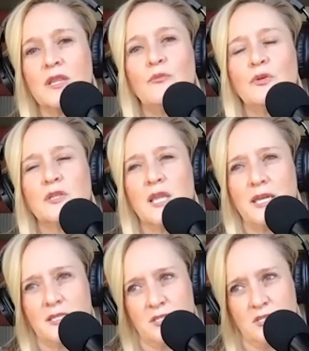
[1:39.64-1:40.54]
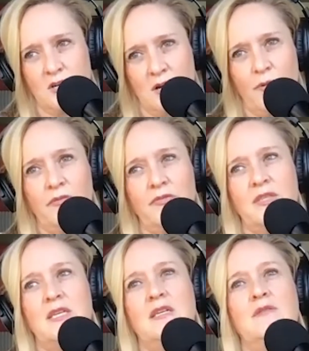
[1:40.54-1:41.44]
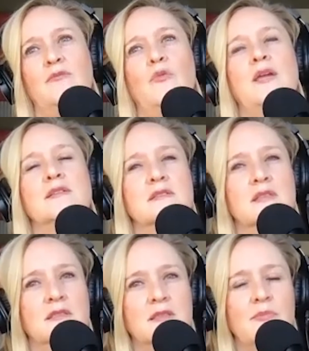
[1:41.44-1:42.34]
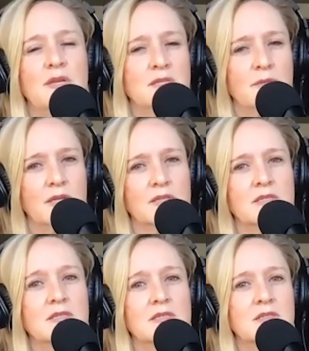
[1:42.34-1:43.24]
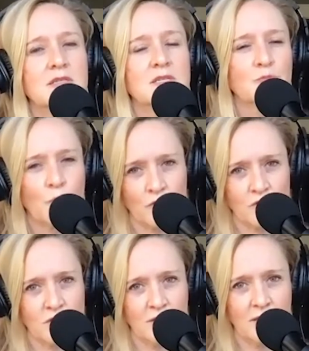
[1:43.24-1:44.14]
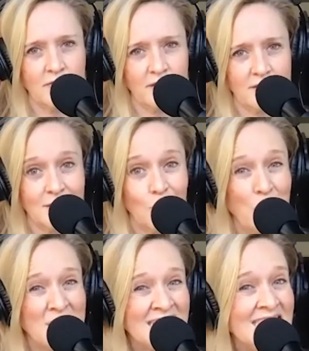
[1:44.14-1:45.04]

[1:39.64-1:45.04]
would like to talk about the ways that the pandemic is disproportionately affecting women.